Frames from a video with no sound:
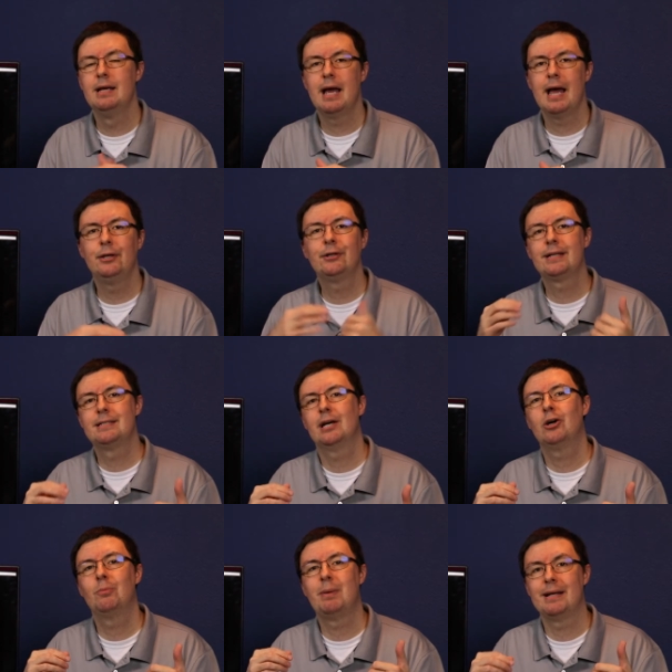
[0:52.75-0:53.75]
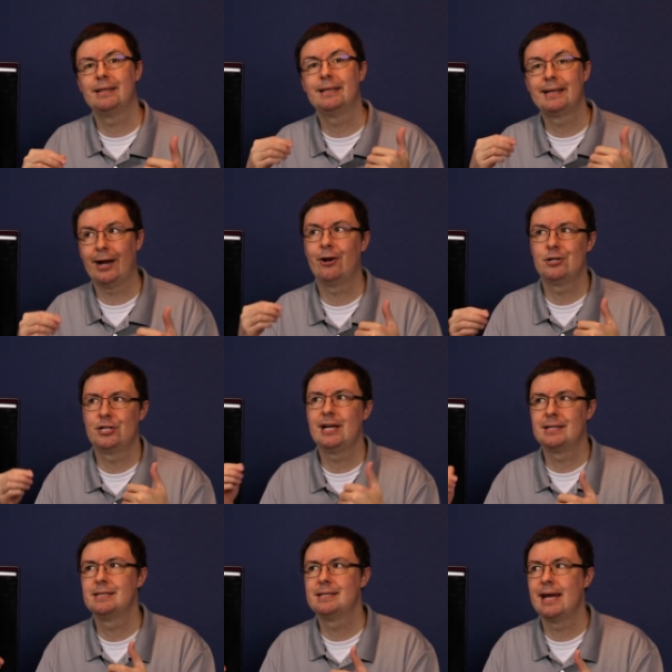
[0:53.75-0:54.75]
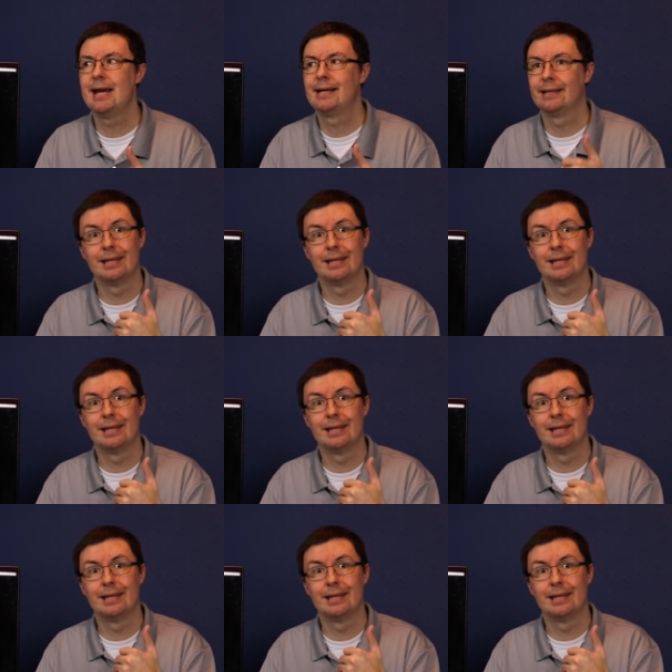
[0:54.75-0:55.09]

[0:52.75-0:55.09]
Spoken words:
And you can tell by the care she had to take and